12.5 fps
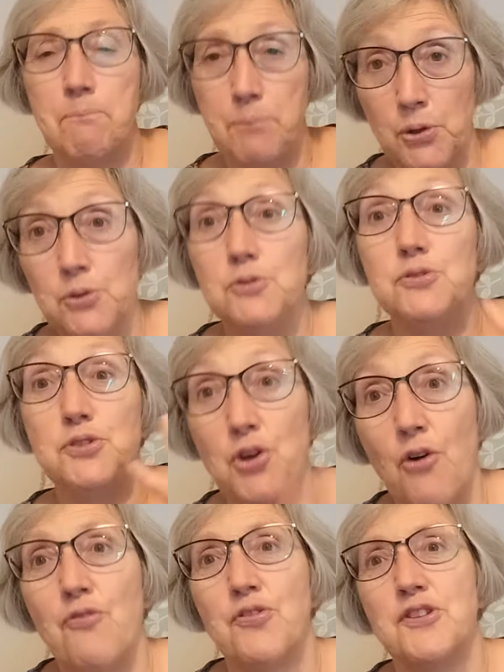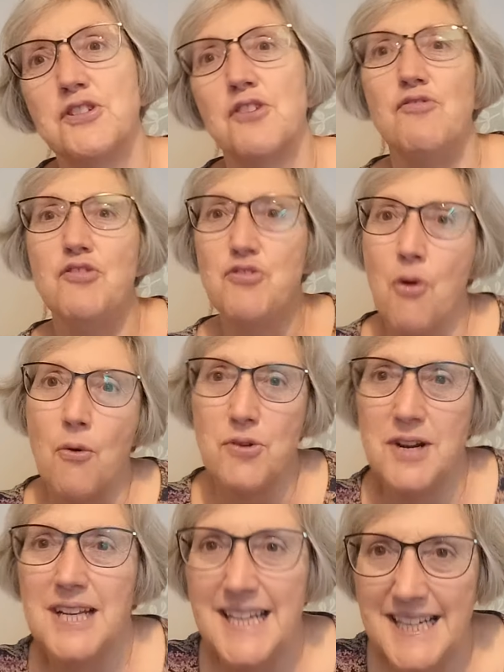pulls off the sort of
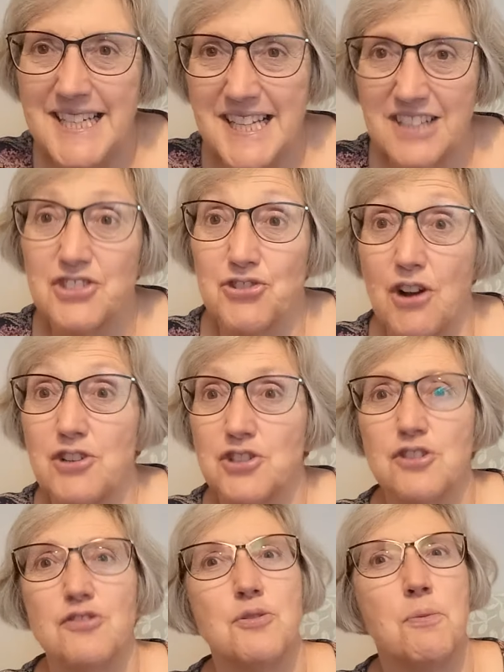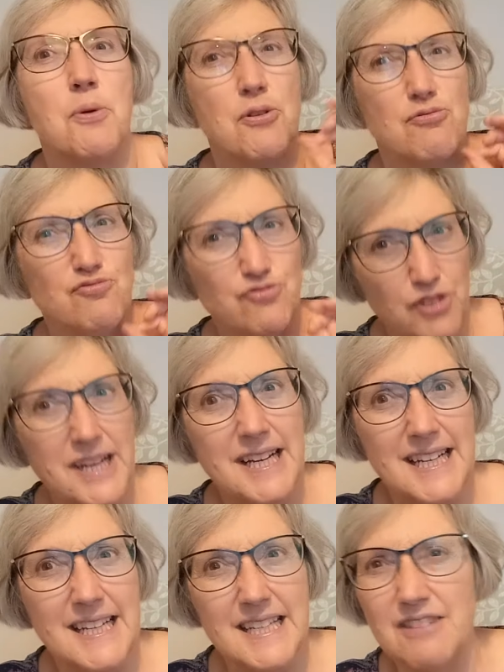non-linear structure of the book
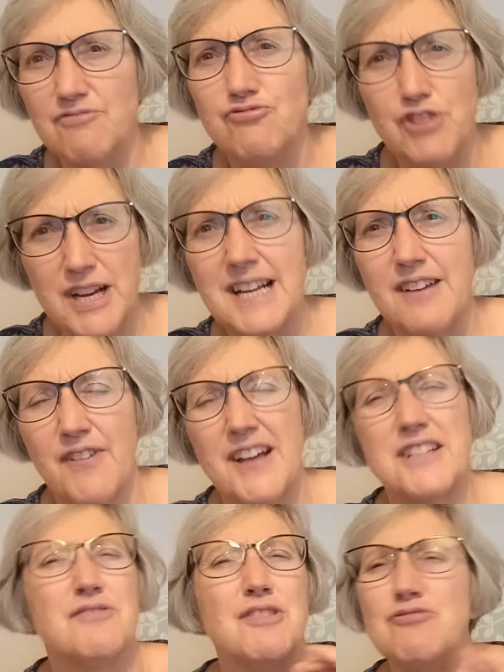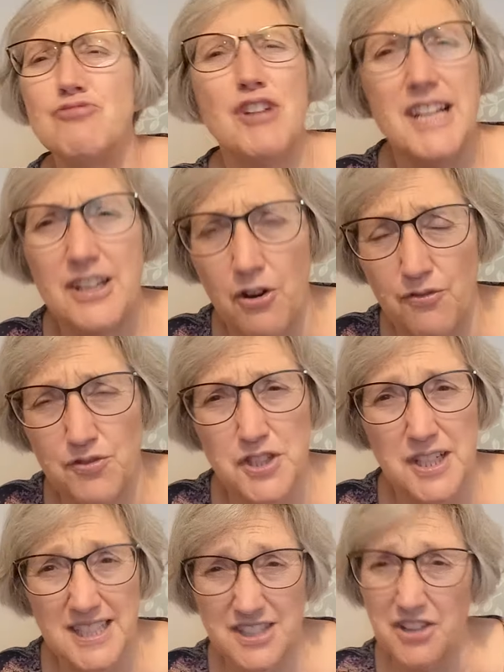really, really effectively, really
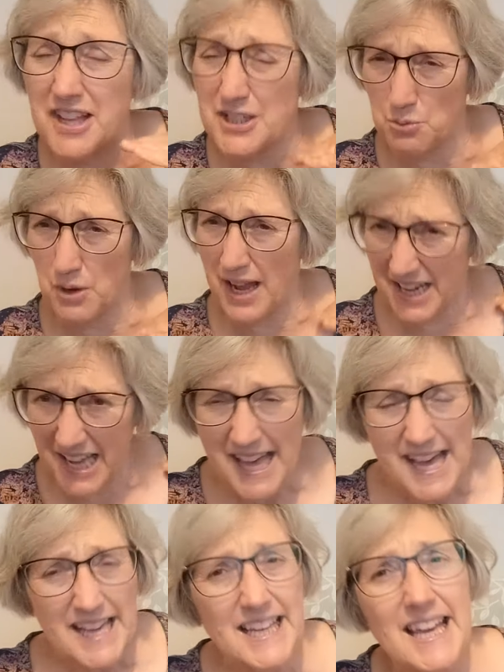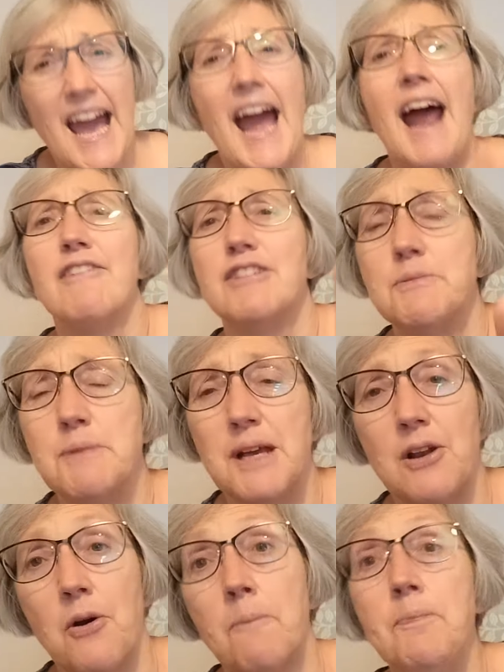confidently. So that's what kind of carried me
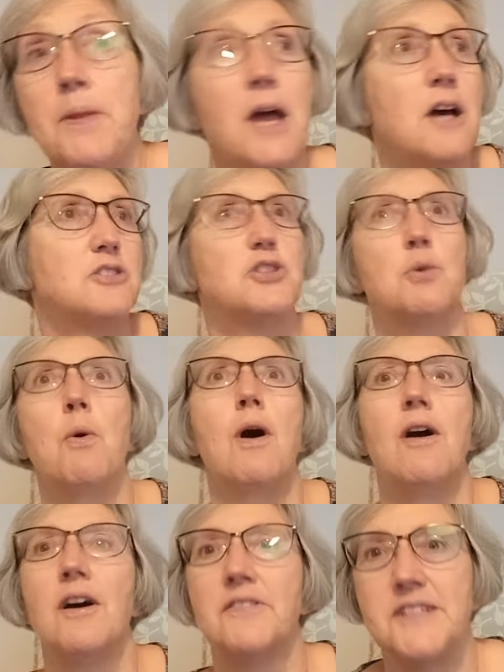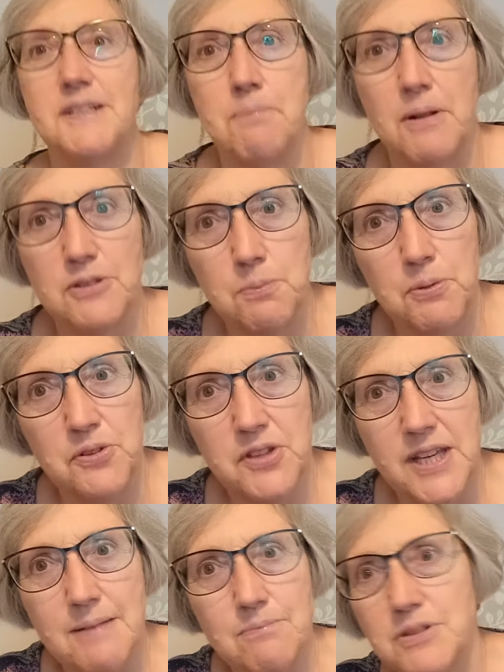along. So what are these multiple
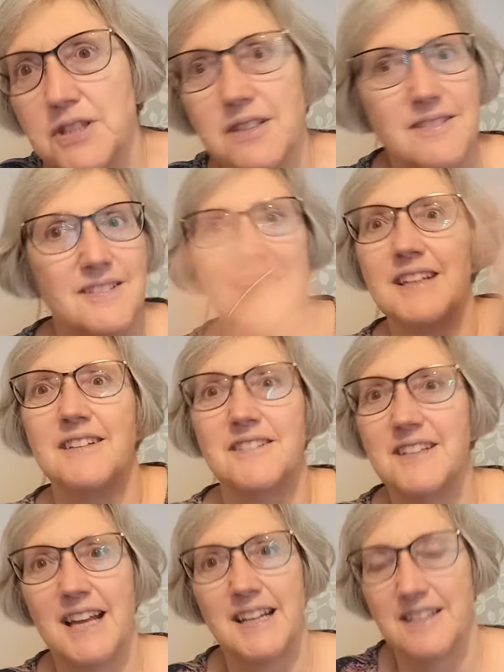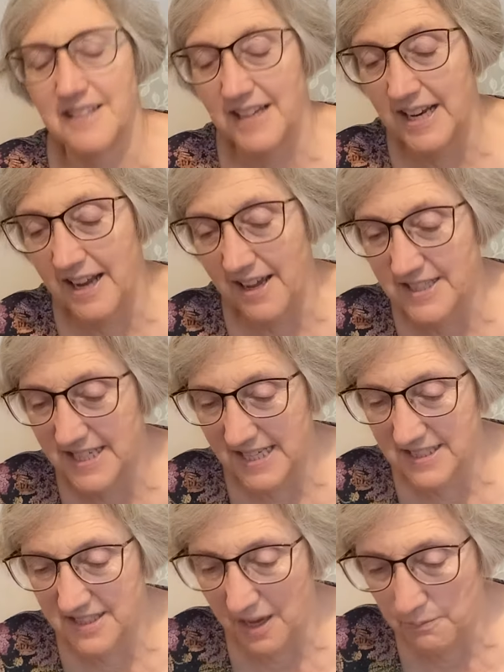themes and
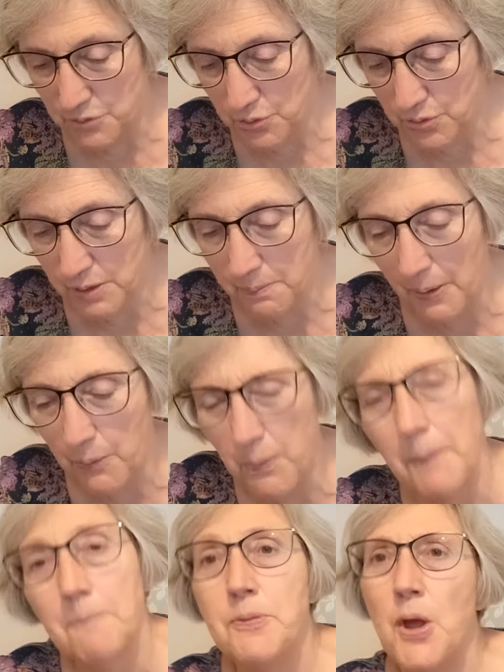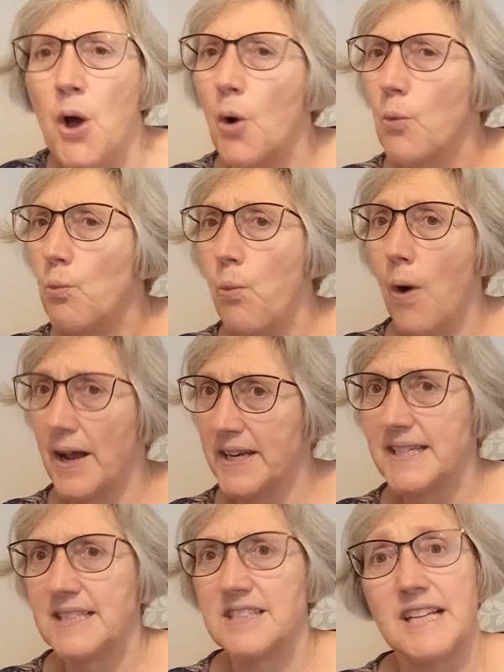ideas that I'm talking about? Well,
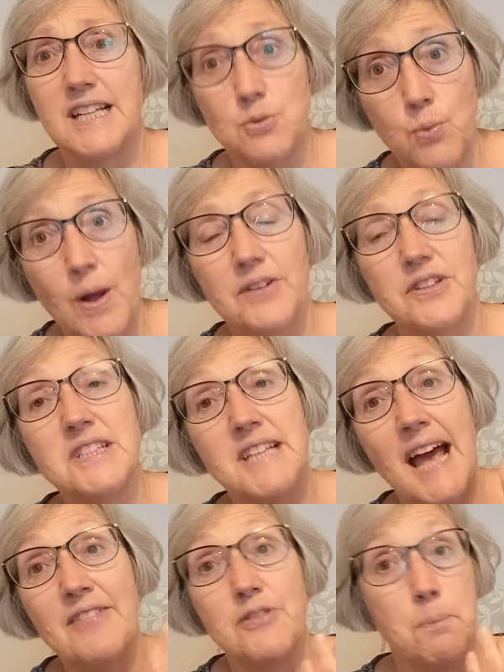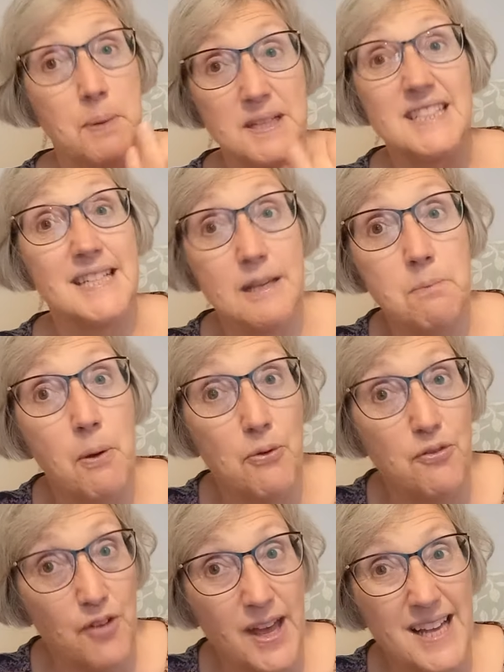one is wellness and the
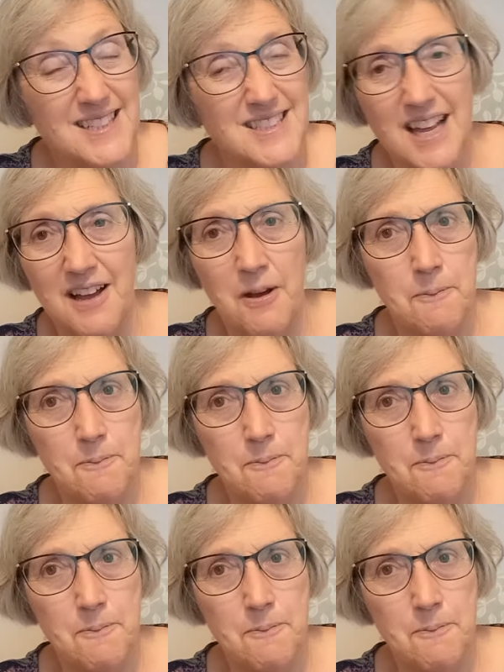placebo effect,